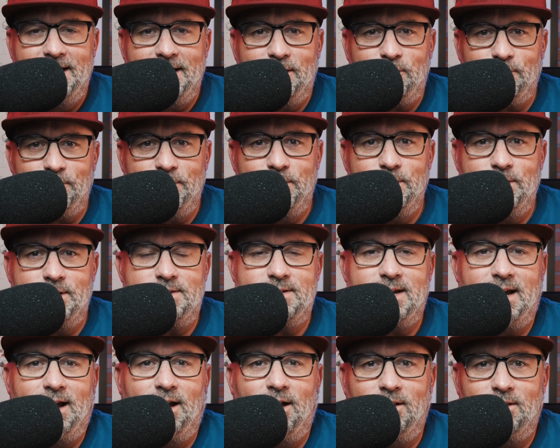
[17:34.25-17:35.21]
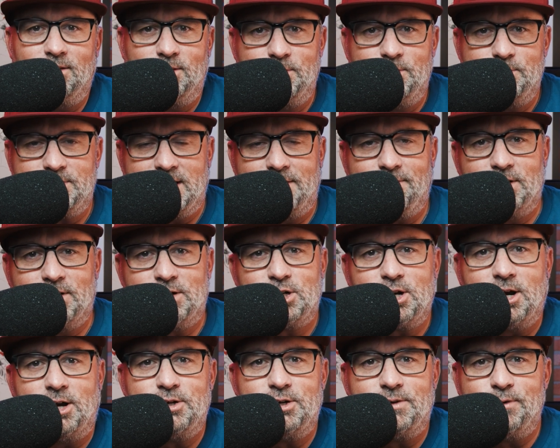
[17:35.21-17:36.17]
is for you to tell who's ever in
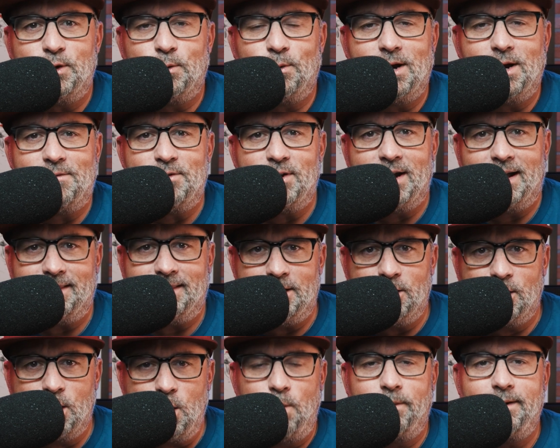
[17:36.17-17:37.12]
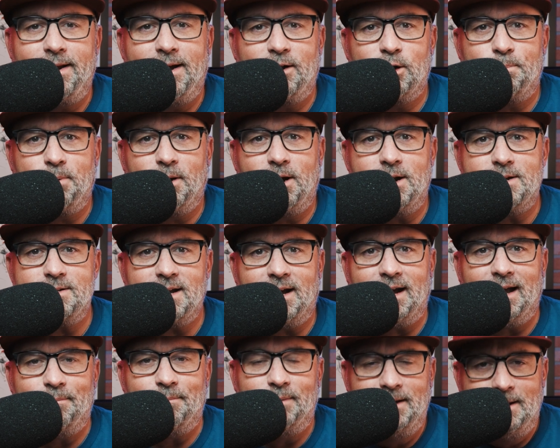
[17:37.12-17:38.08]
charge of you, wherever you're at, that you're going down to
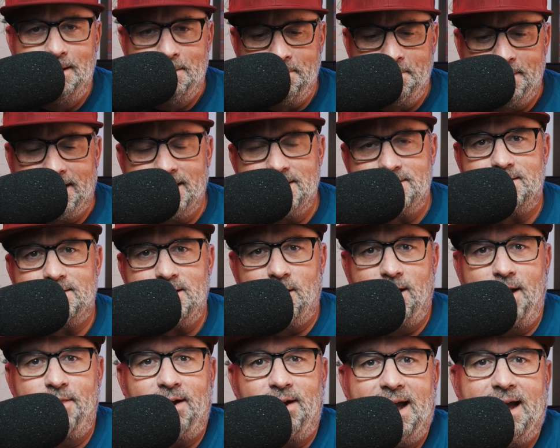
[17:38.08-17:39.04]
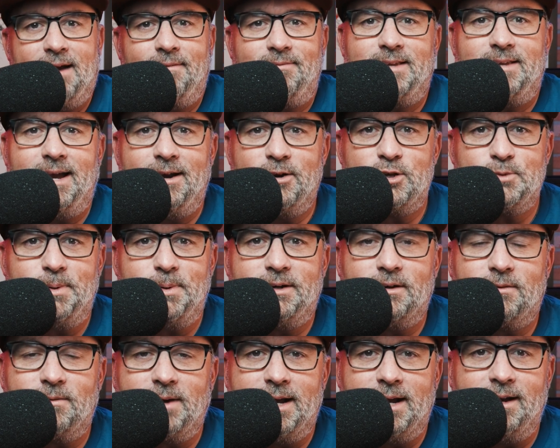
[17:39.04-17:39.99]
part-time, because your other half day you're
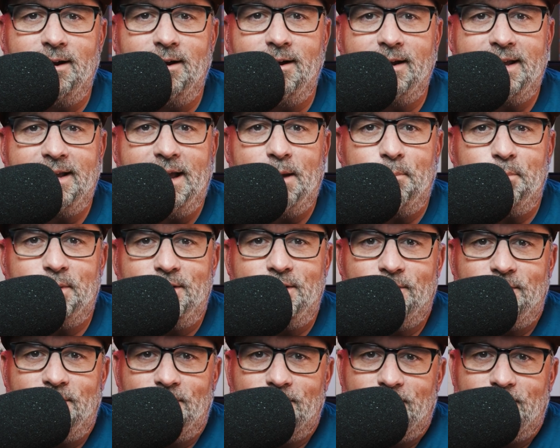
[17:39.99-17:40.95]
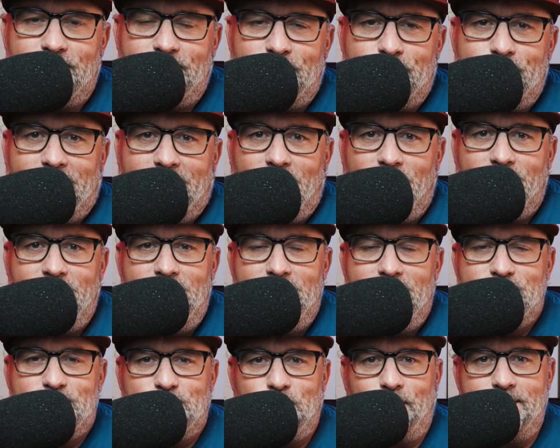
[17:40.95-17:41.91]
spending right here at Camp Peculiar learning about
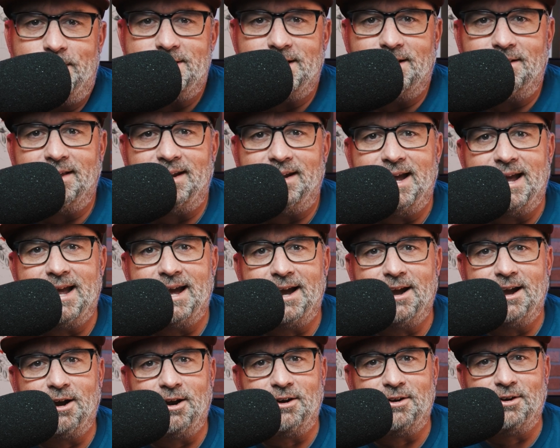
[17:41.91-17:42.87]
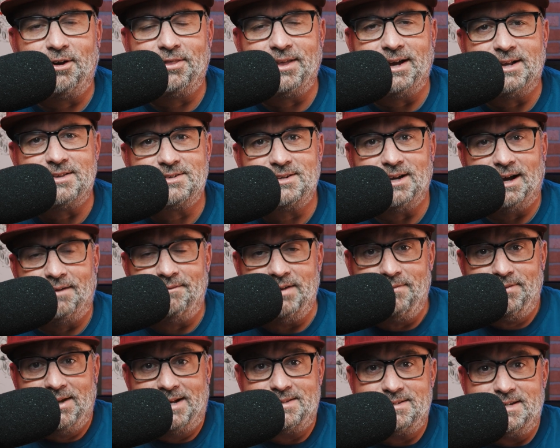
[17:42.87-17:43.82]
storytelling, AI art, and all that stuff.
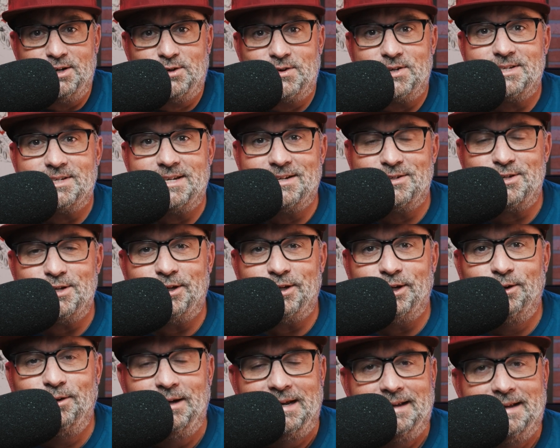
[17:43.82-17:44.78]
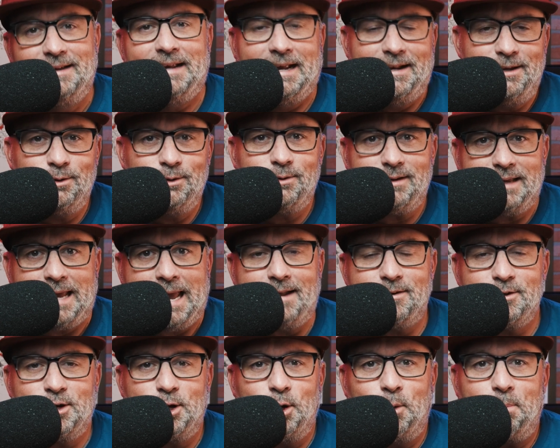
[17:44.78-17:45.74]
If that's interesting to you and you
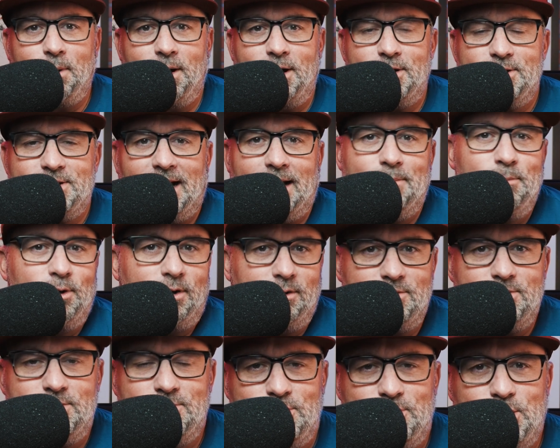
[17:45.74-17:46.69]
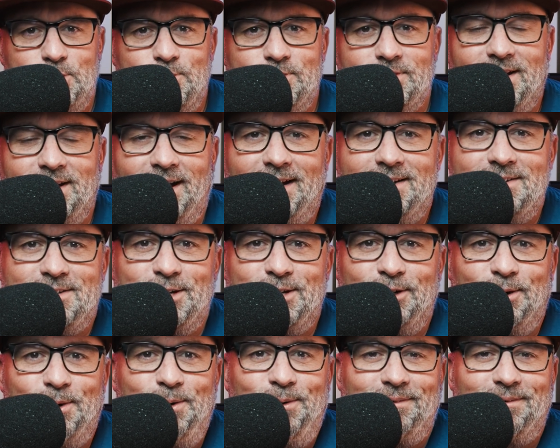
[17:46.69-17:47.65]
can't go part-time or choose not
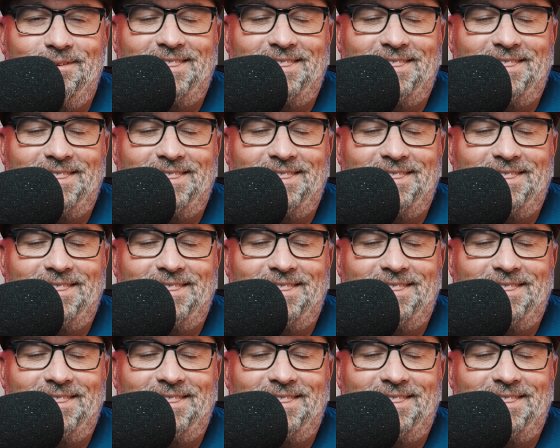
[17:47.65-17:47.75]
to,